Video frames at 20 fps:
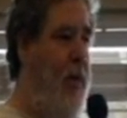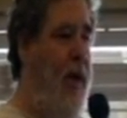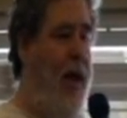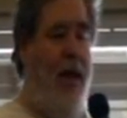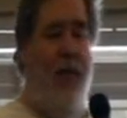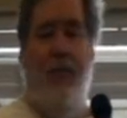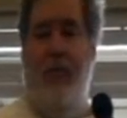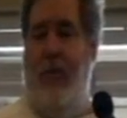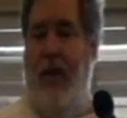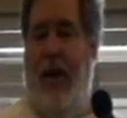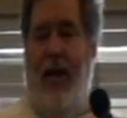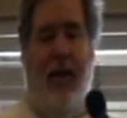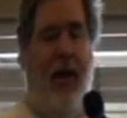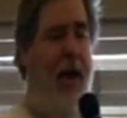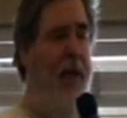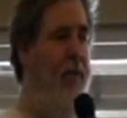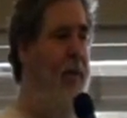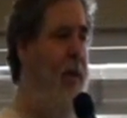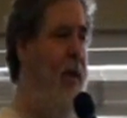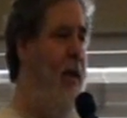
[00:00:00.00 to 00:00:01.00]
Yeah,
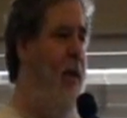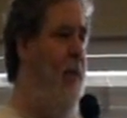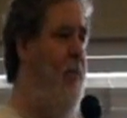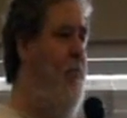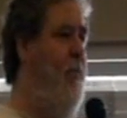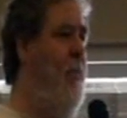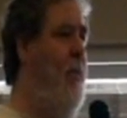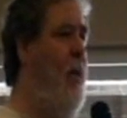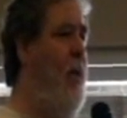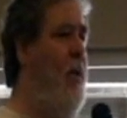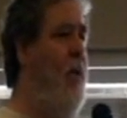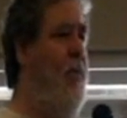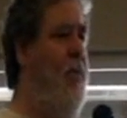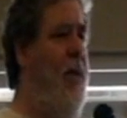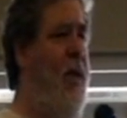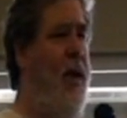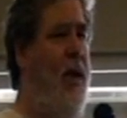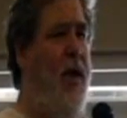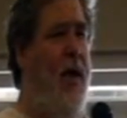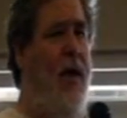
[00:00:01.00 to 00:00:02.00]
and
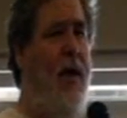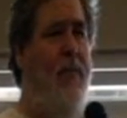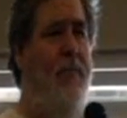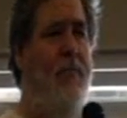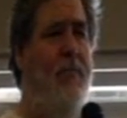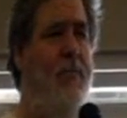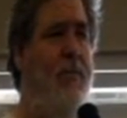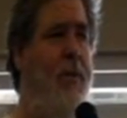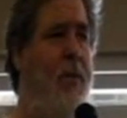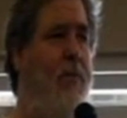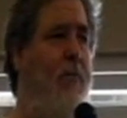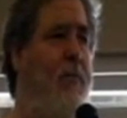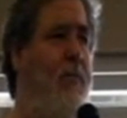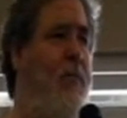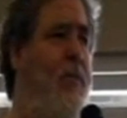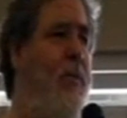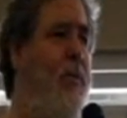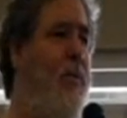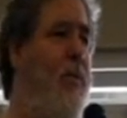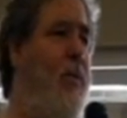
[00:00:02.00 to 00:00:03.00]
the
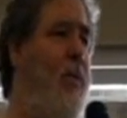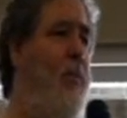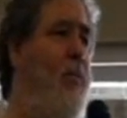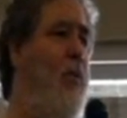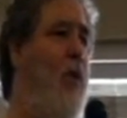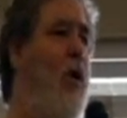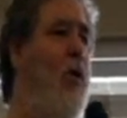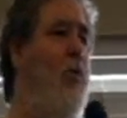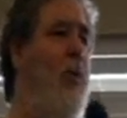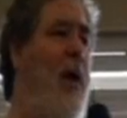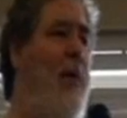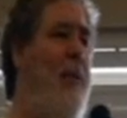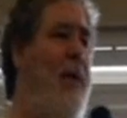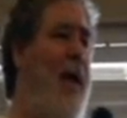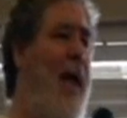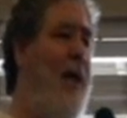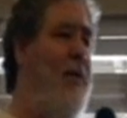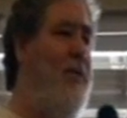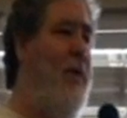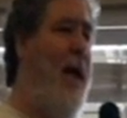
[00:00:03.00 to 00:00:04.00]

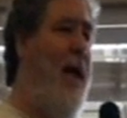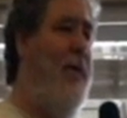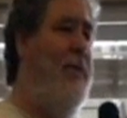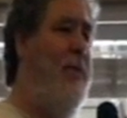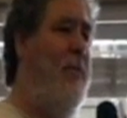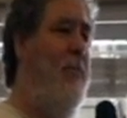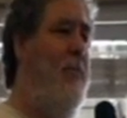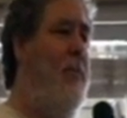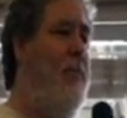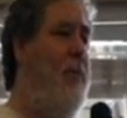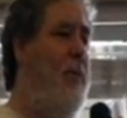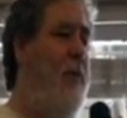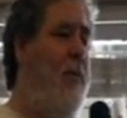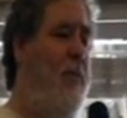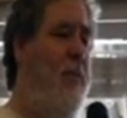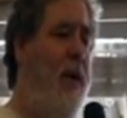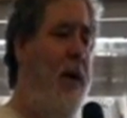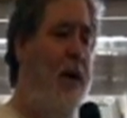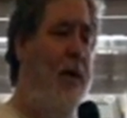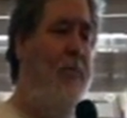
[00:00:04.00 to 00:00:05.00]
programming actually has
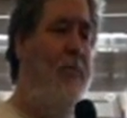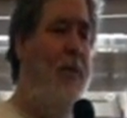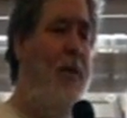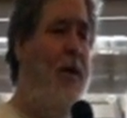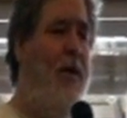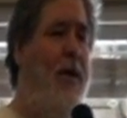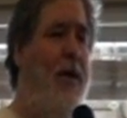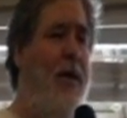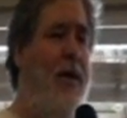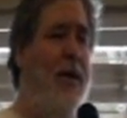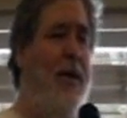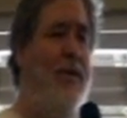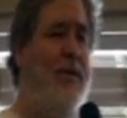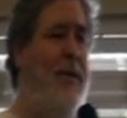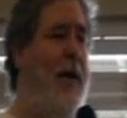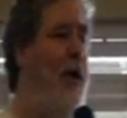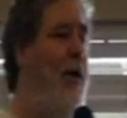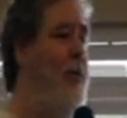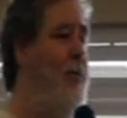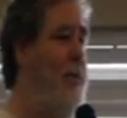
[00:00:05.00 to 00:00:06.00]
some
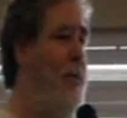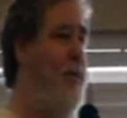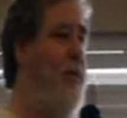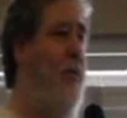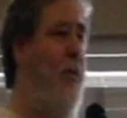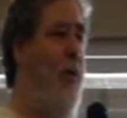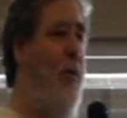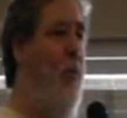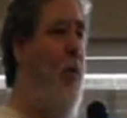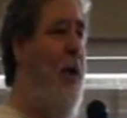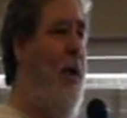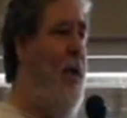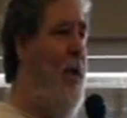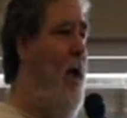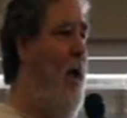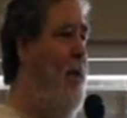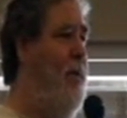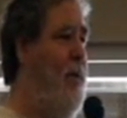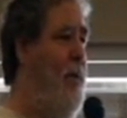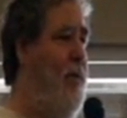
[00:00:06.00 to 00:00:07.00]
hysteresis to it. What it
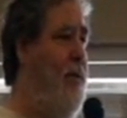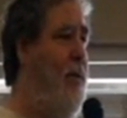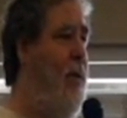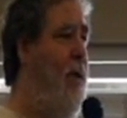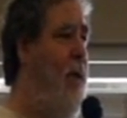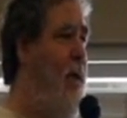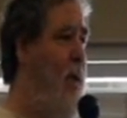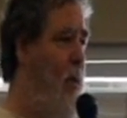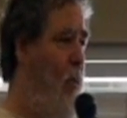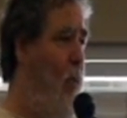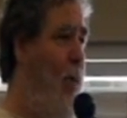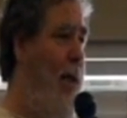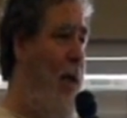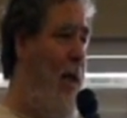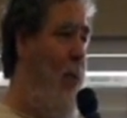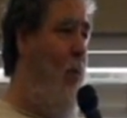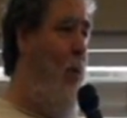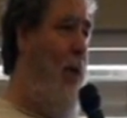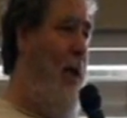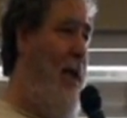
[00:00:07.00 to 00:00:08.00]
does is when
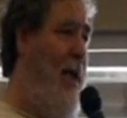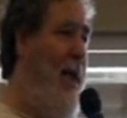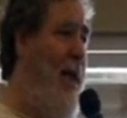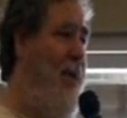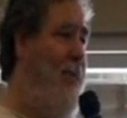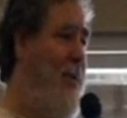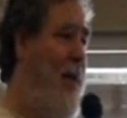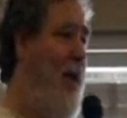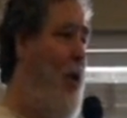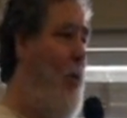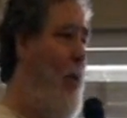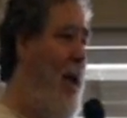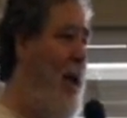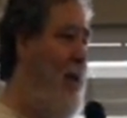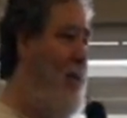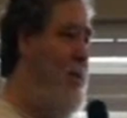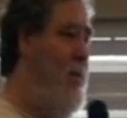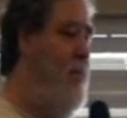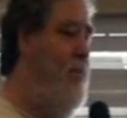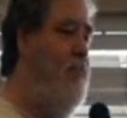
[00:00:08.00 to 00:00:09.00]
it
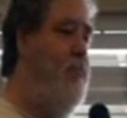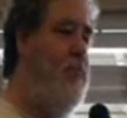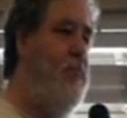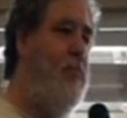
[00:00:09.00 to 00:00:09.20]
accelerates,